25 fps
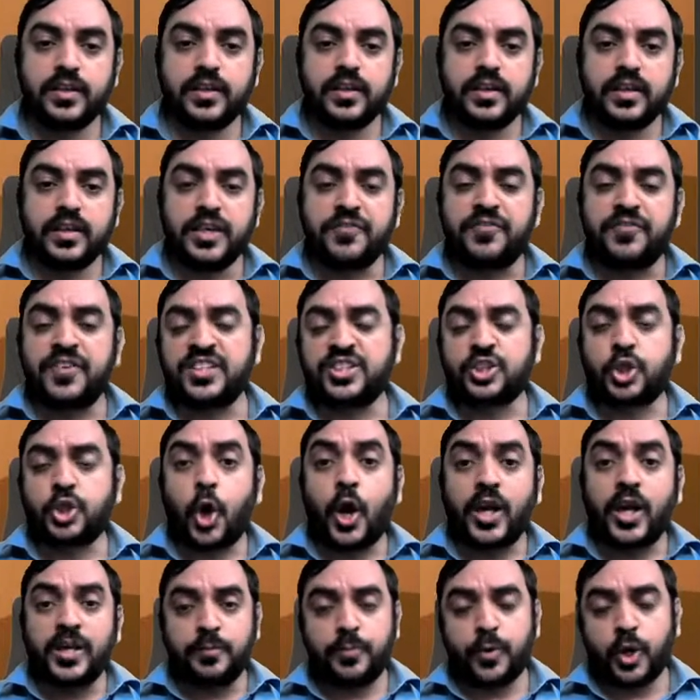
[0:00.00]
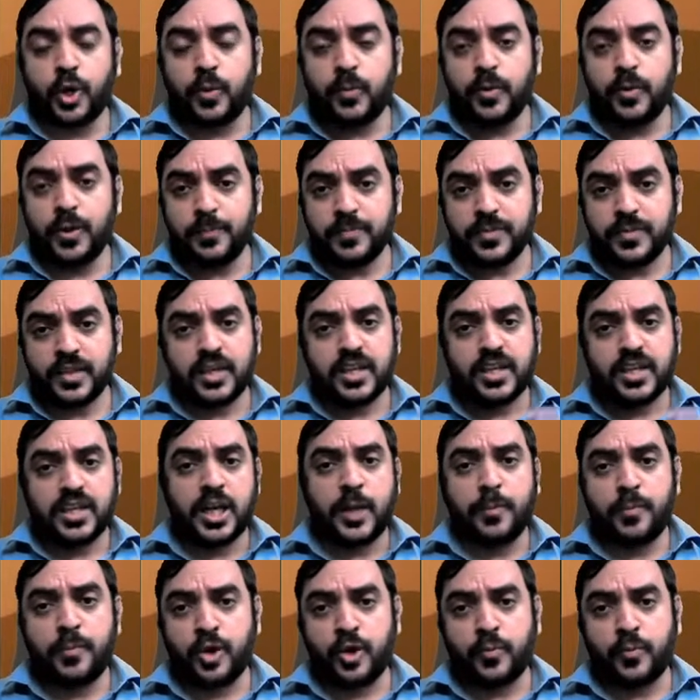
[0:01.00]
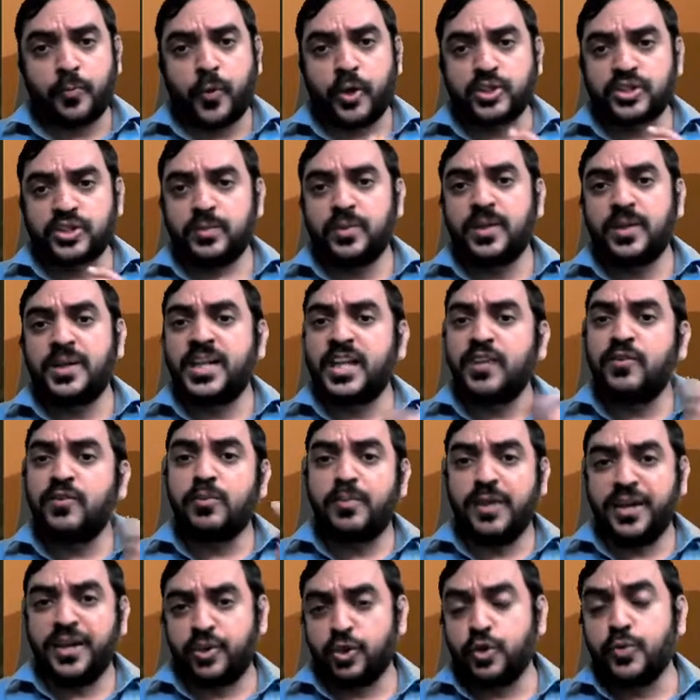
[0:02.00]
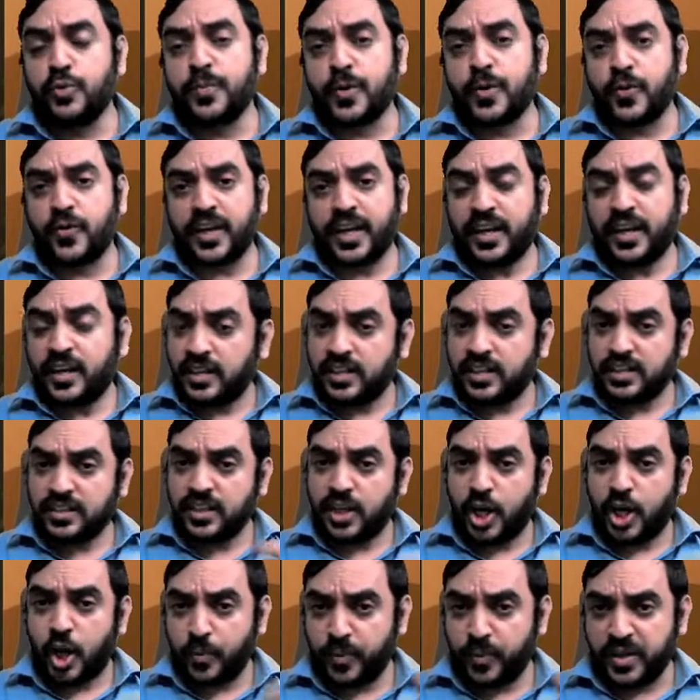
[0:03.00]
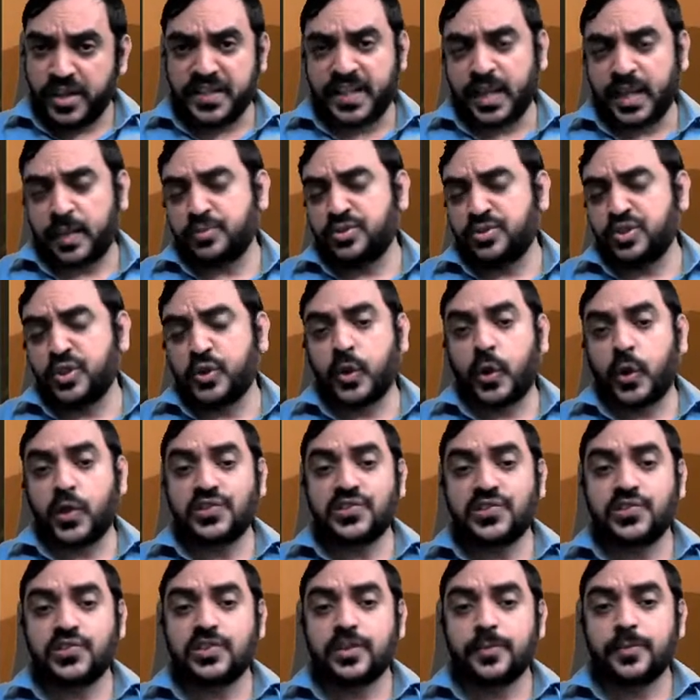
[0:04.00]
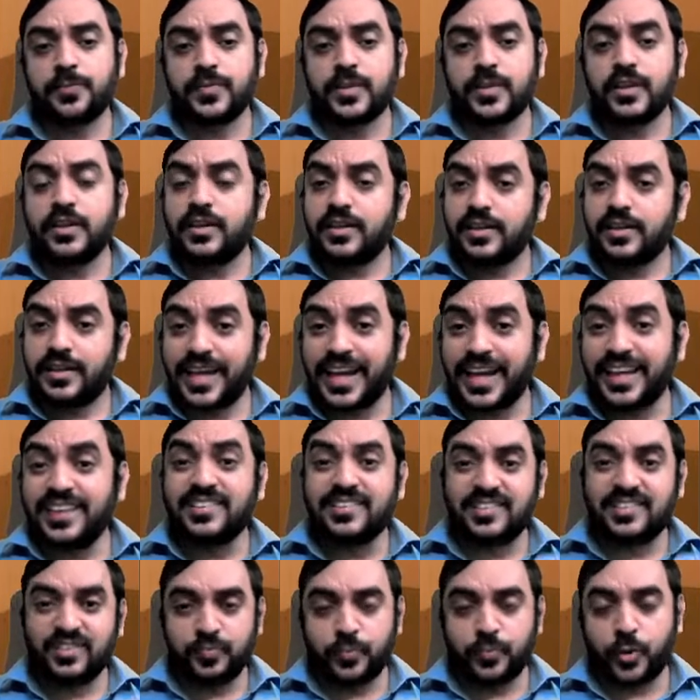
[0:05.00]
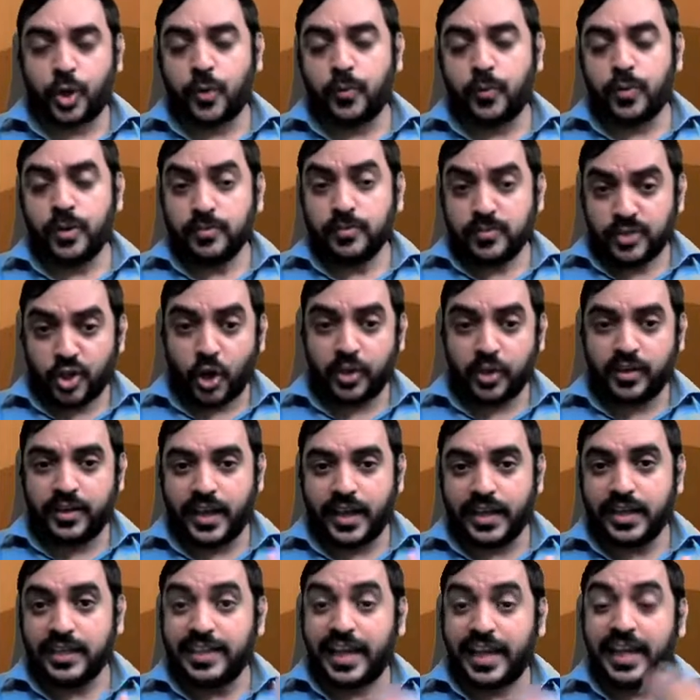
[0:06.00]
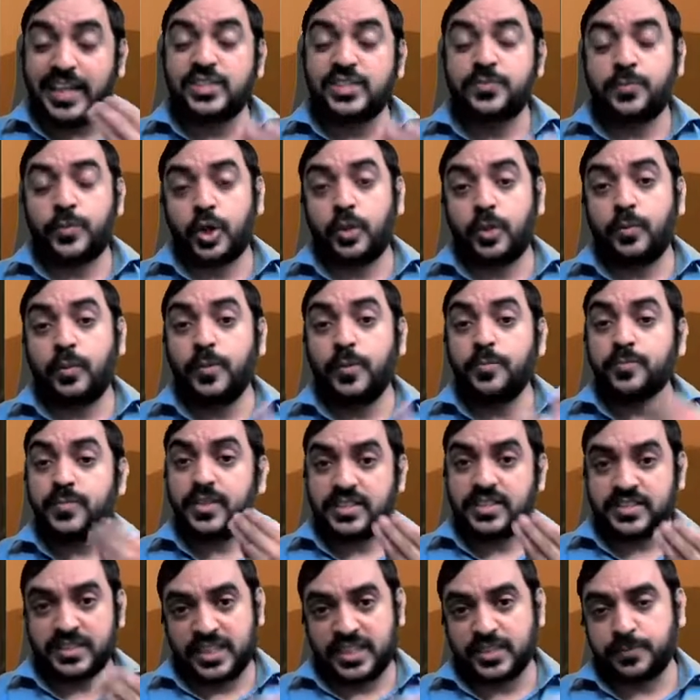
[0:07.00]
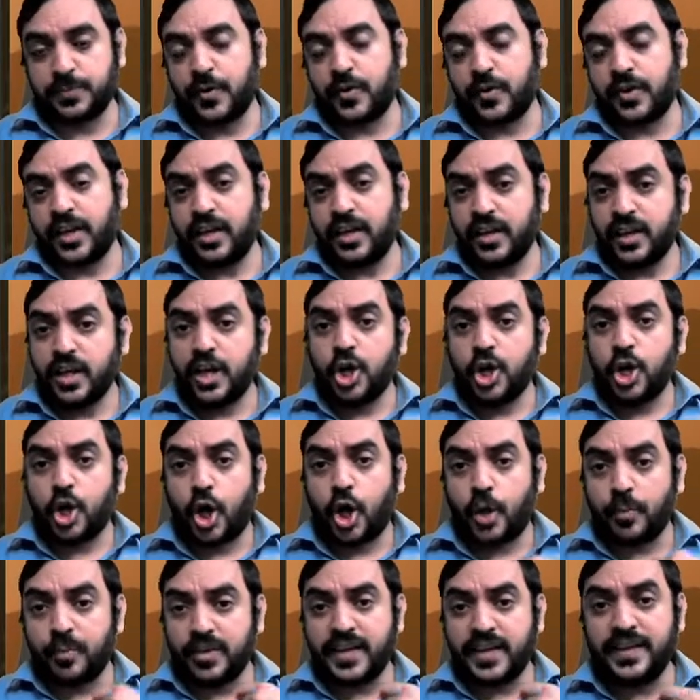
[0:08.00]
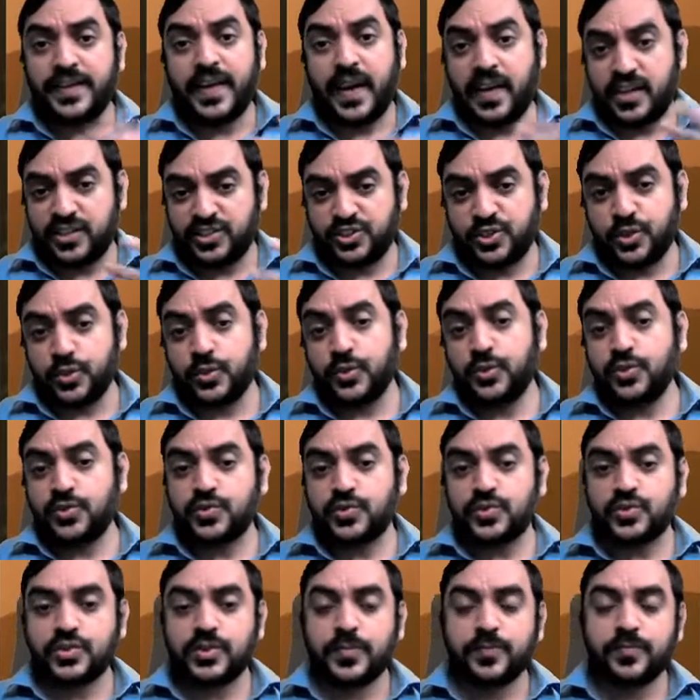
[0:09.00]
If it is coin problem, number of possibility will be 2 power n, how many times you toss. Dice problem, not die, dice problem, 6 power n, how many dice you use.